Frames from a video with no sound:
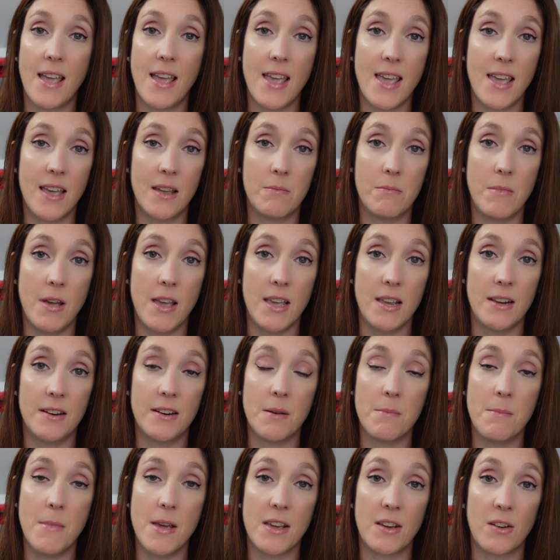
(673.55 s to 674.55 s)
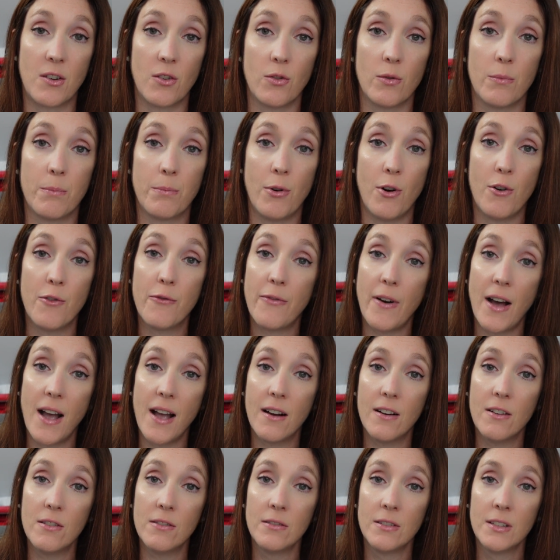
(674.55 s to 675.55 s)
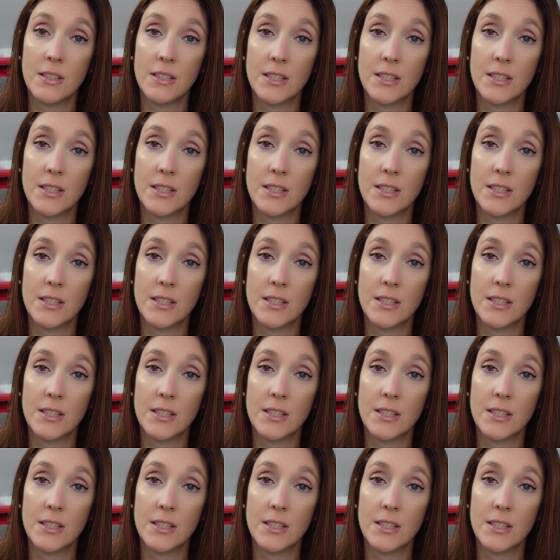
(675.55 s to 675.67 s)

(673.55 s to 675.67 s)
Handmade maker profile.